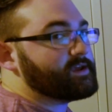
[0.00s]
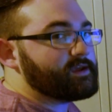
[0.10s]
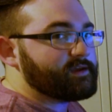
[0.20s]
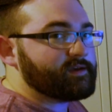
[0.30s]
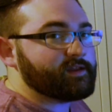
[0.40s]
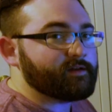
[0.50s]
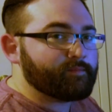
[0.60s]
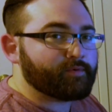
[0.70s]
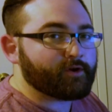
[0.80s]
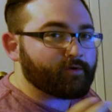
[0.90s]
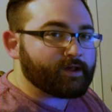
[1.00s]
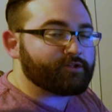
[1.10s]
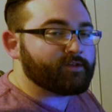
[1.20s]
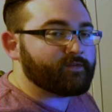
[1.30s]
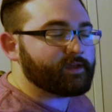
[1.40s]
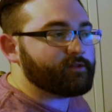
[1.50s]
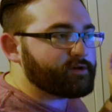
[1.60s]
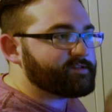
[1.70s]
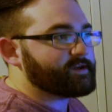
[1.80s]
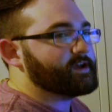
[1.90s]
be in a progression
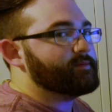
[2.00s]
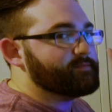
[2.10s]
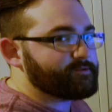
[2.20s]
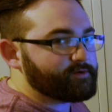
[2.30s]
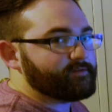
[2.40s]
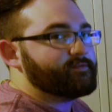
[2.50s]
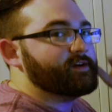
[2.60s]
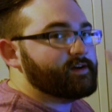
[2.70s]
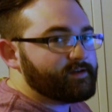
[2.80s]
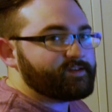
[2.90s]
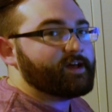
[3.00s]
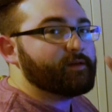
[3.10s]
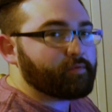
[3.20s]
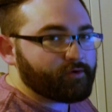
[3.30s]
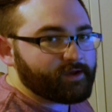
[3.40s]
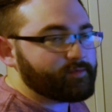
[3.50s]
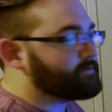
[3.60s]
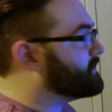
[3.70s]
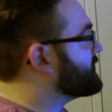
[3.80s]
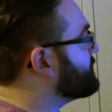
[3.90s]
that looks like I'm sort of
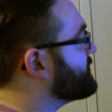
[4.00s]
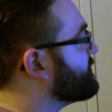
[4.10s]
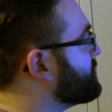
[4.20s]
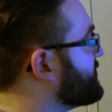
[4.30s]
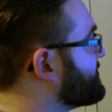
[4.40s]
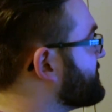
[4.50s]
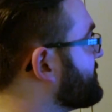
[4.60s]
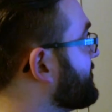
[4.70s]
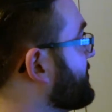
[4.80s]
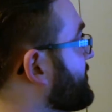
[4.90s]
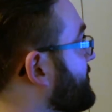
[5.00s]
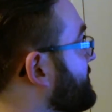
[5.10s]
teleporting between a couple different places.